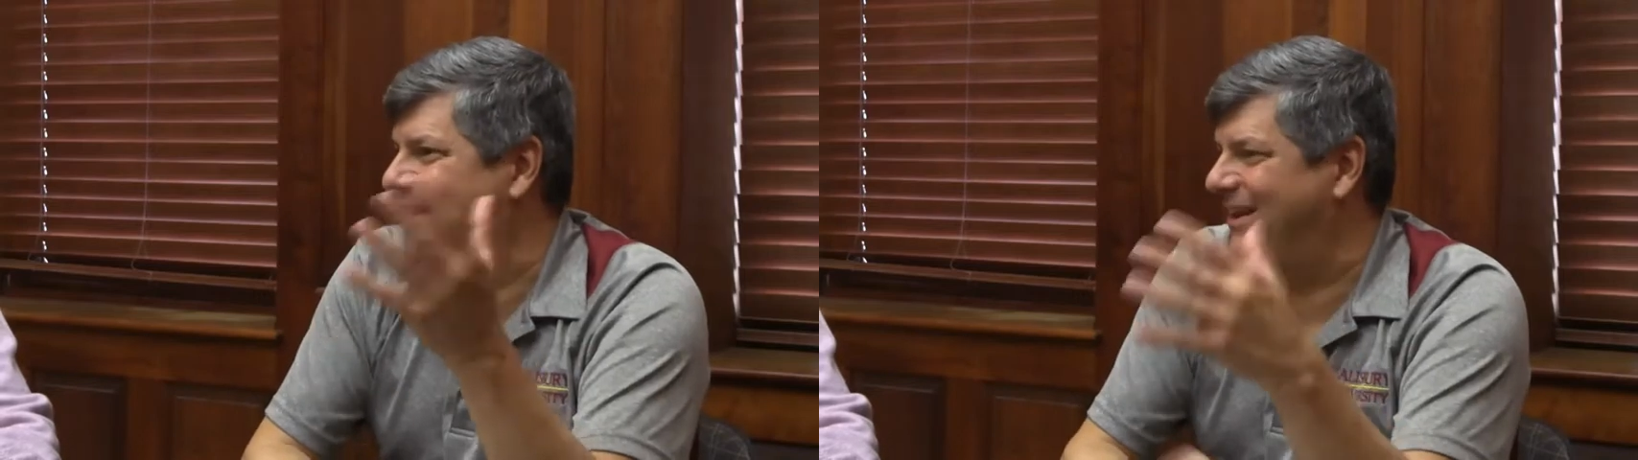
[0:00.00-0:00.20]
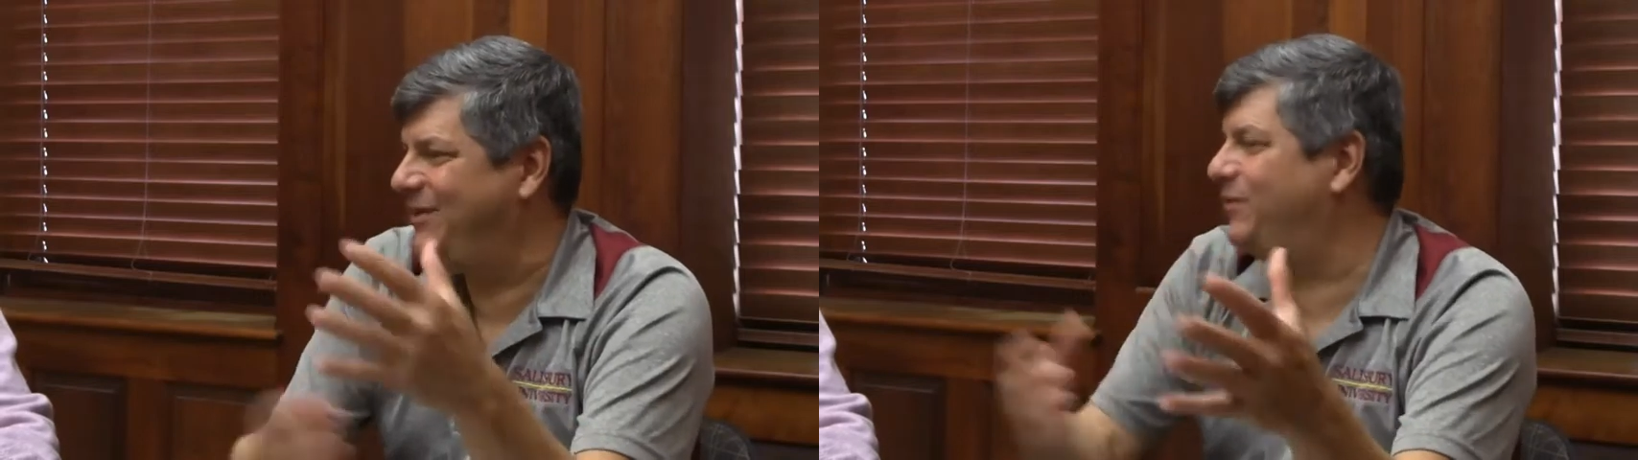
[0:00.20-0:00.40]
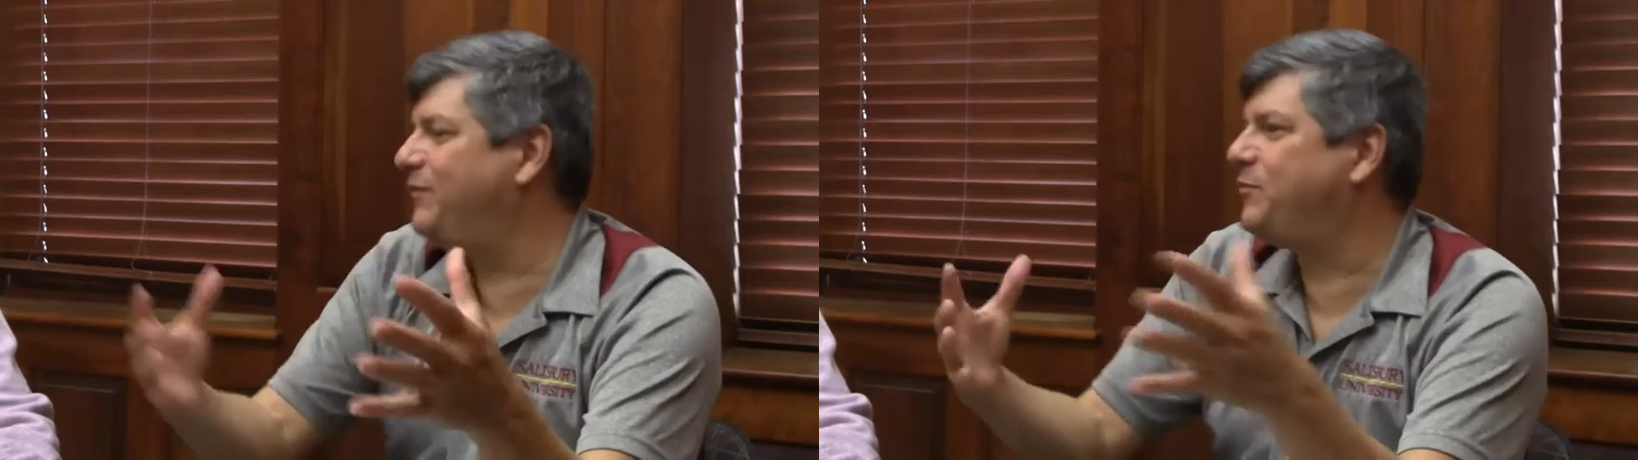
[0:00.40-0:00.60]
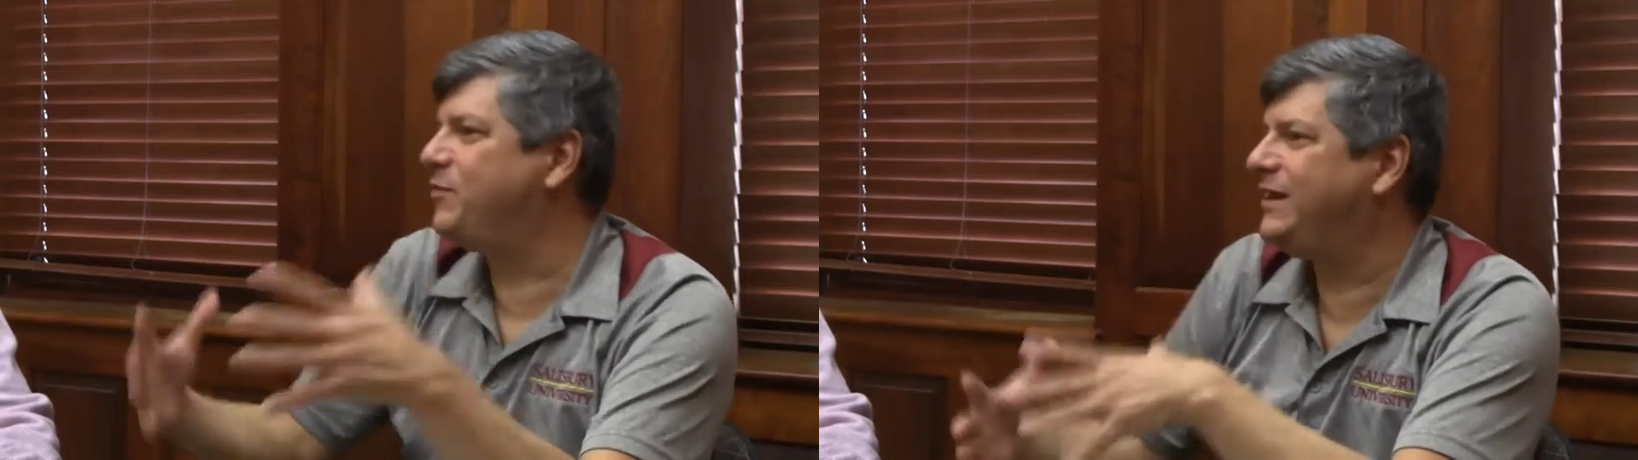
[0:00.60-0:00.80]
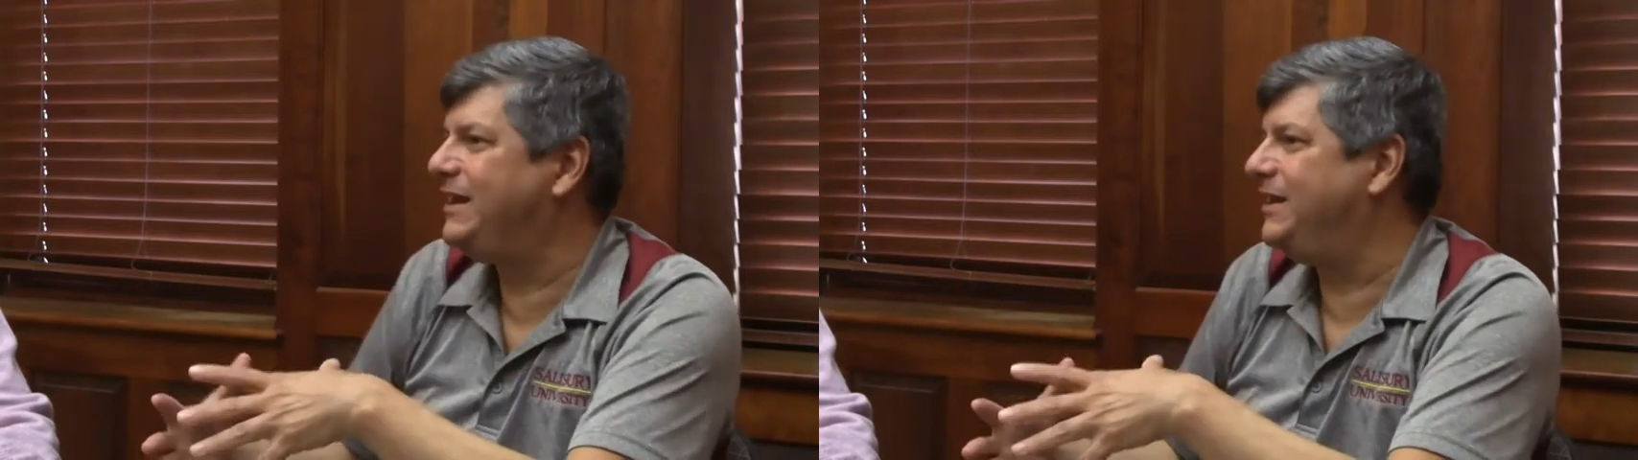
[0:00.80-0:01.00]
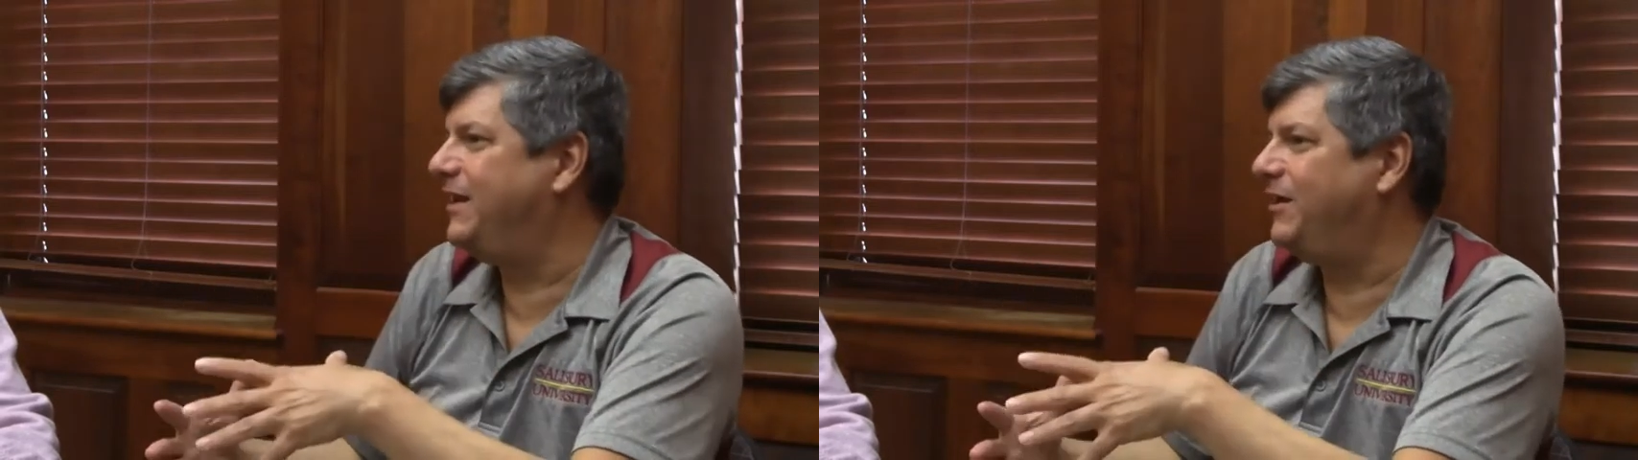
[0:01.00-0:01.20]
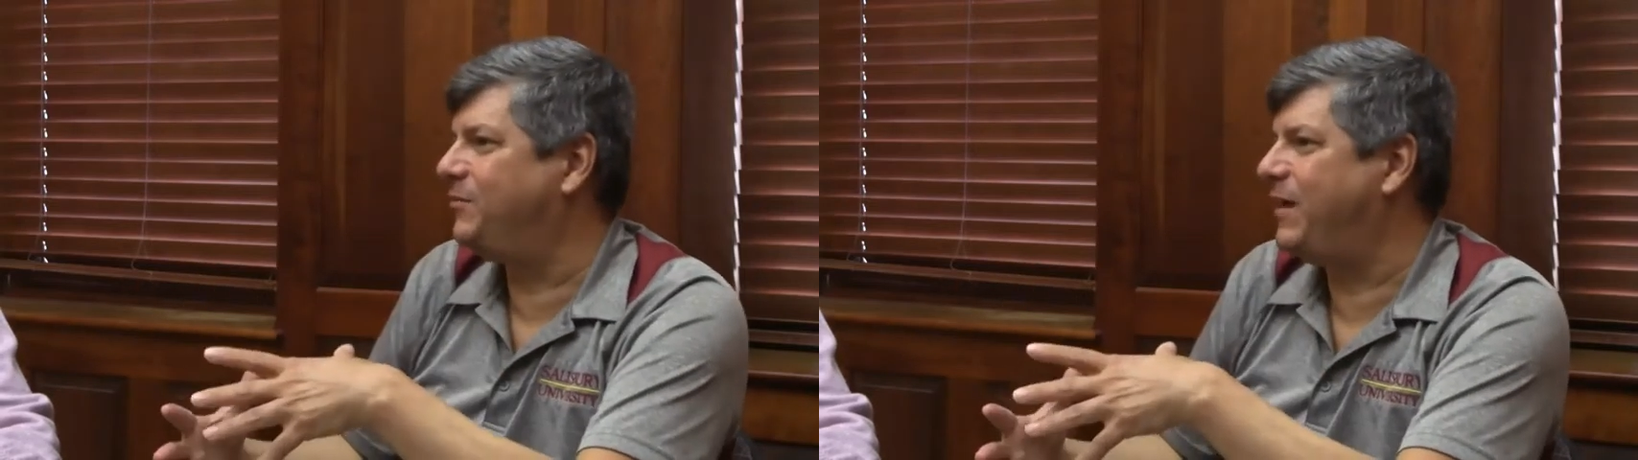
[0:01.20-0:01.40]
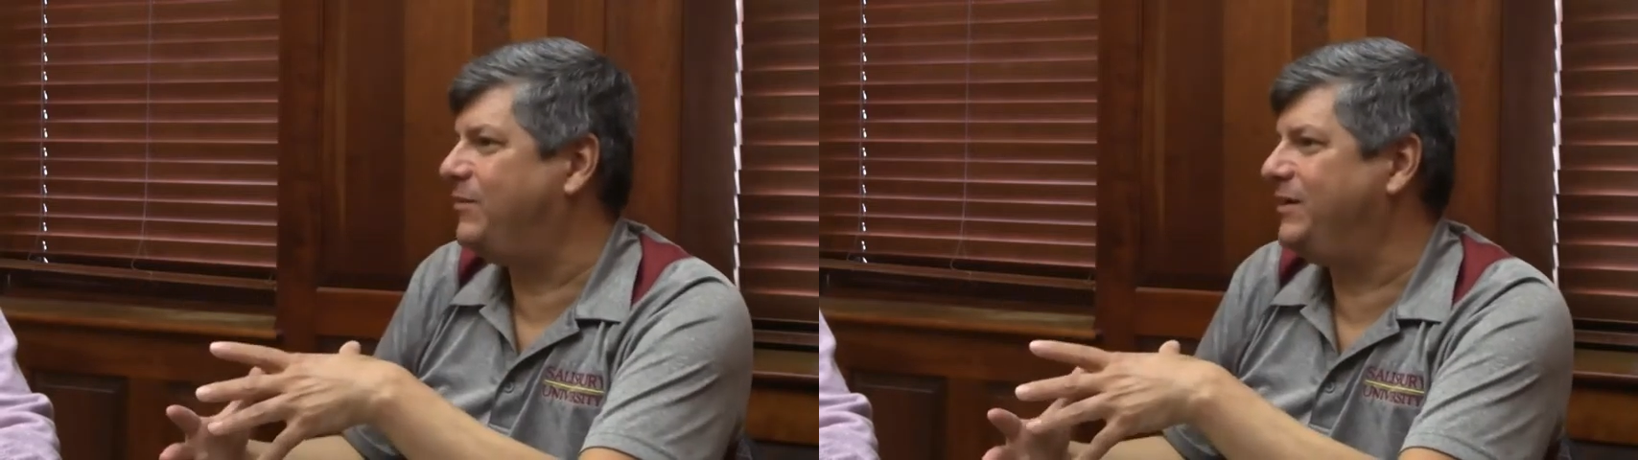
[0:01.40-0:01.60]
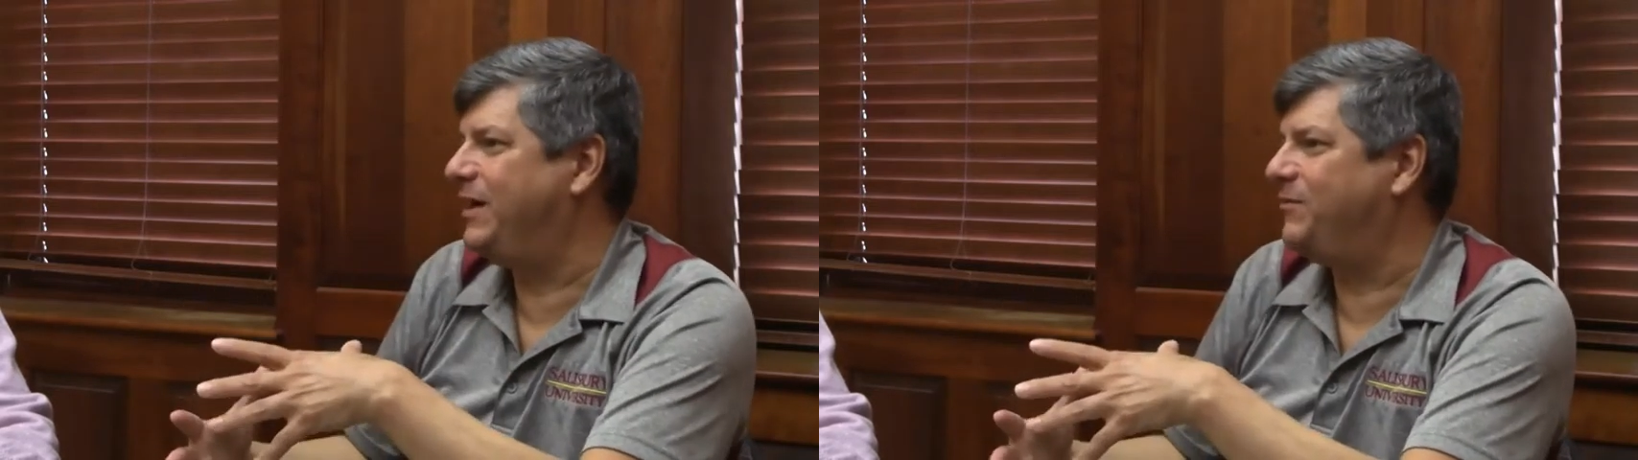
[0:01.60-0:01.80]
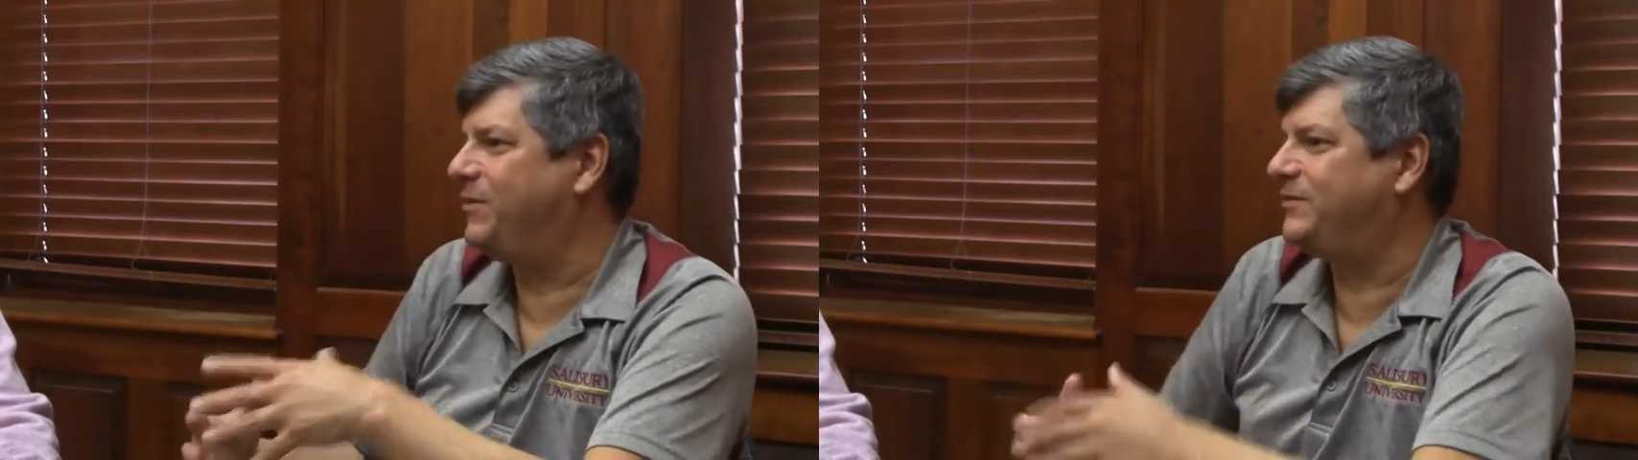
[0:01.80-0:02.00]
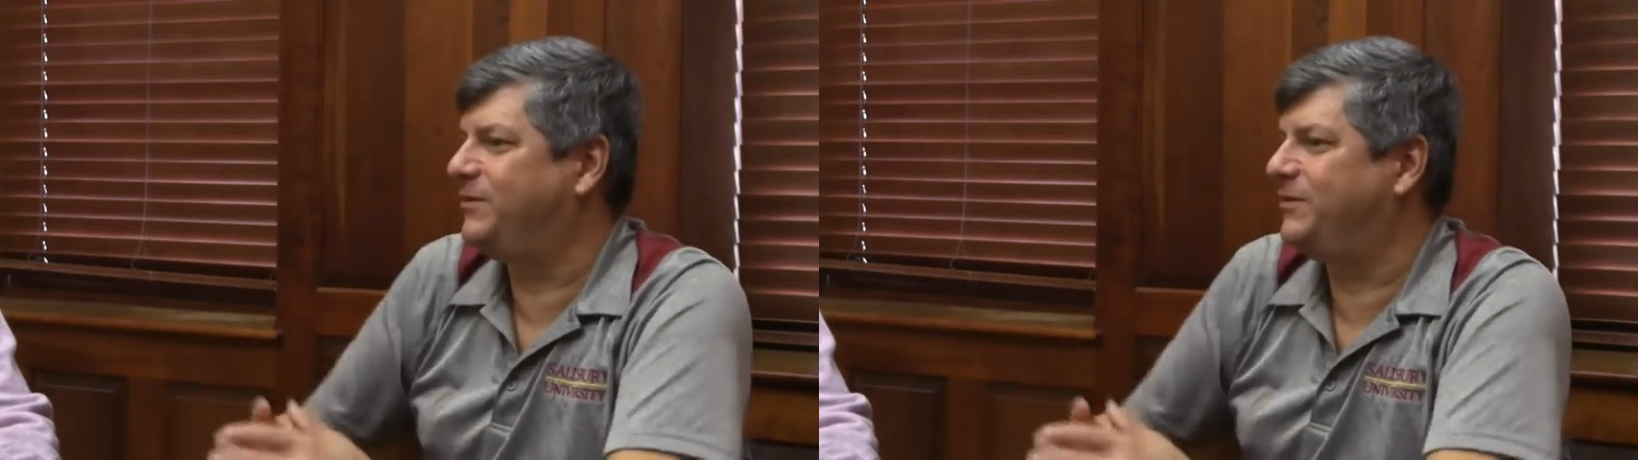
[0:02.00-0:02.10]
And you don't have to bring in a route network.